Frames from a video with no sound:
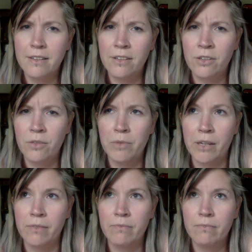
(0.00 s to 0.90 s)
You know,
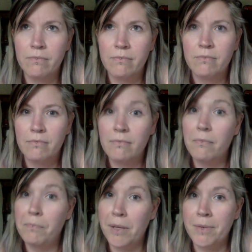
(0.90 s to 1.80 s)
like,
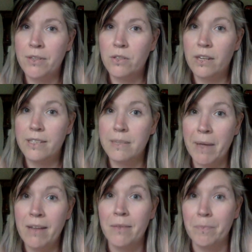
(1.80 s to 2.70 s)
maybe you should get some
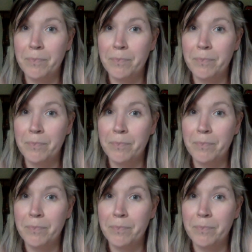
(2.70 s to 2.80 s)
help